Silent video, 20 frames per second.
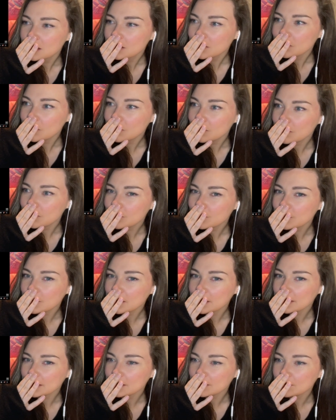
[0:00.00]
Oh
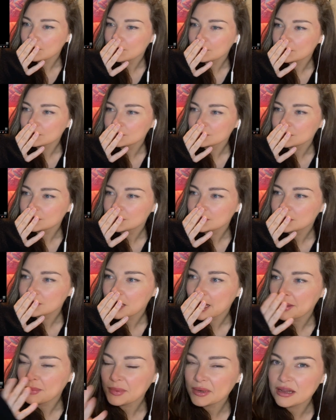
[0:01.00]
my gosh.
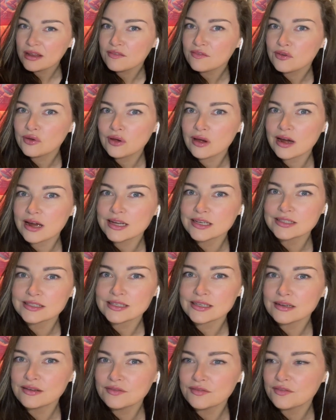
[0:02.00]
How many of you guys
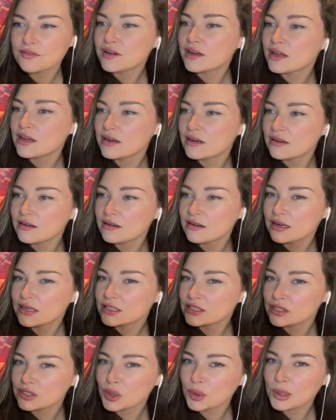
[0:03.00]
live in a
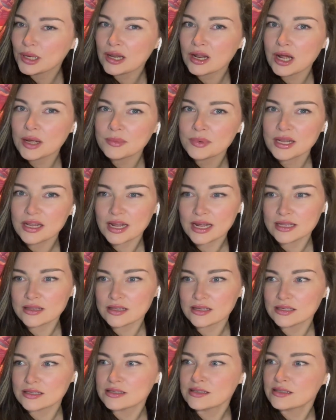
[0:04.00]
snowy climate like
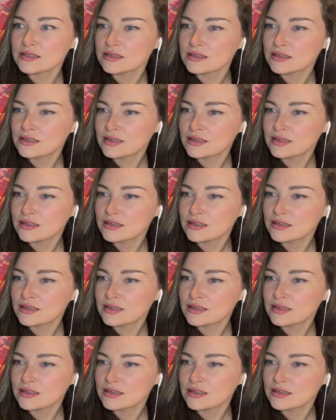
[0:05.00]
this?